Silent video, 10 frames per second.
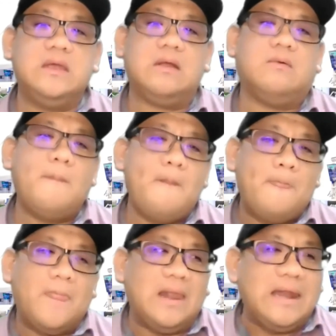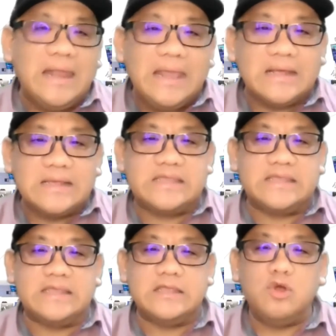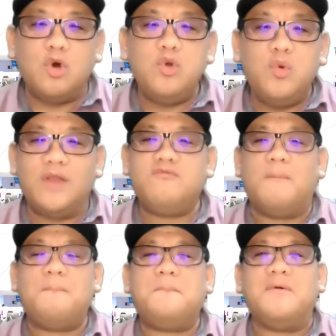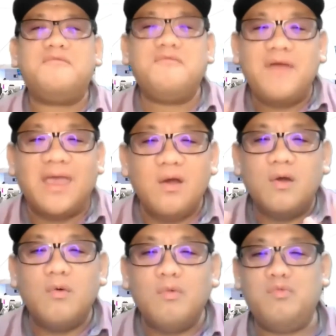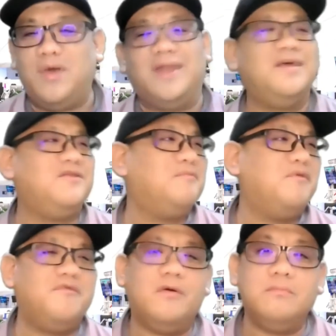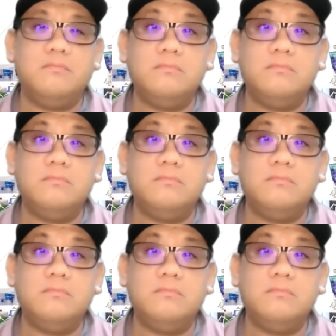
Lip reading: Now, leaders don't wait for perfect weather to perform,